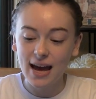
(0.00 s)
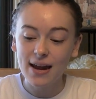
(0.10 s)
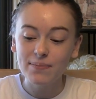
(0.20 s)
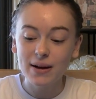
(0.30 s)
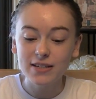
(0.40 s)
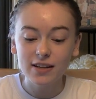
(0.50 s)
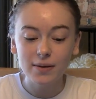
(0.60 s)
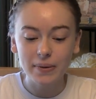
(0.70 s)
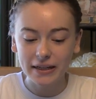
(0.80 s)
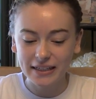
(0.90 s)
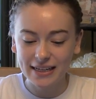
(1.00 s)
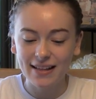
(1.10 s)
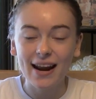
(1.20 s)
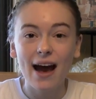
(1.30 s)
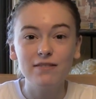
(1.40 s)
and mental ability
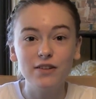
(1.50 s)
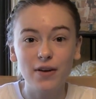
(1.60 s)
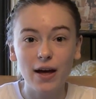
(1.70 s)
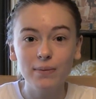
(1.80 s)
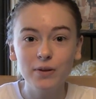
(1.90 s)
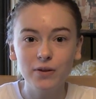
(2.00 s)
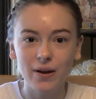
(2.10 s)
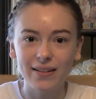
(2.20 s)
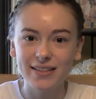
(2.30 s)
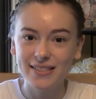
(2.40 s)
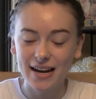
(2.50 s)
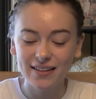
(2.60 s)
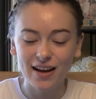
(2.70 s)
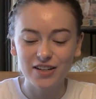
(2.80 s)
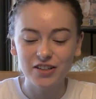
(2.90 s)
that have developed throughout the
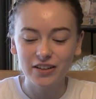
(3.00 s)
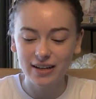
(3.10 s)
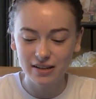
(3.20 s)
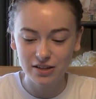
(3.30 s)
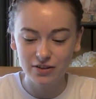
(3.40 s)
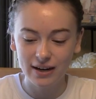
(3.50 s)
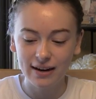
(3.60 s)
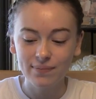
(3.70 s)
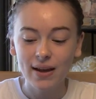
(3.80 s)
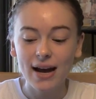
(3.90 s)
psychological history,